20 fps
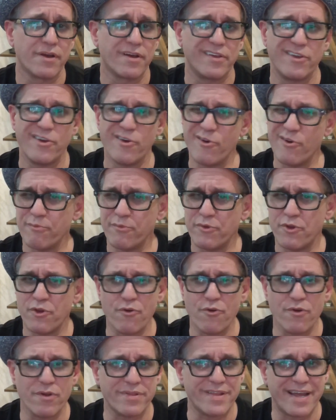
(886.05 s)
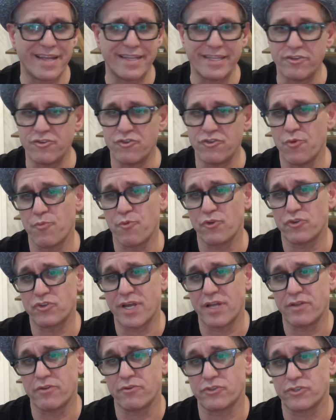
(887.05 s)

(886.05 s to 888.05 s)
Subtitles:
you're at 92% or